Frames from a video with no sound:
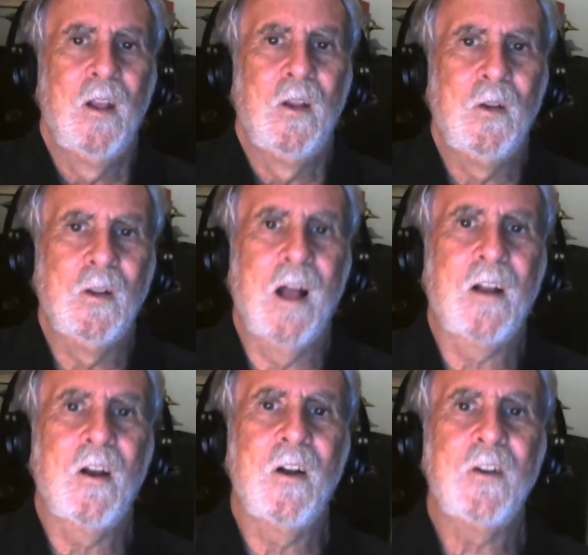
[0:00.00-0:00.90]
You lock
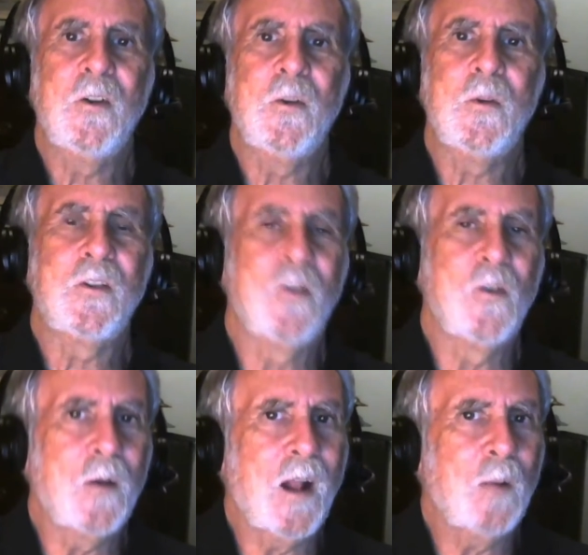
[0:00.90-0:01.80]
onto it, you know
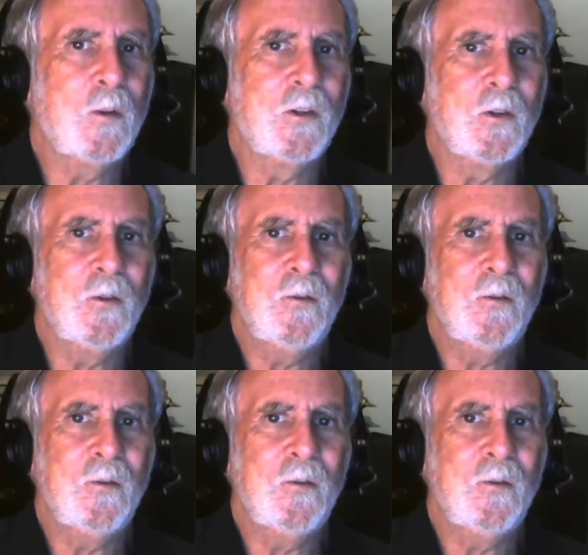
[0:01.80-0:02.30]
what I will do?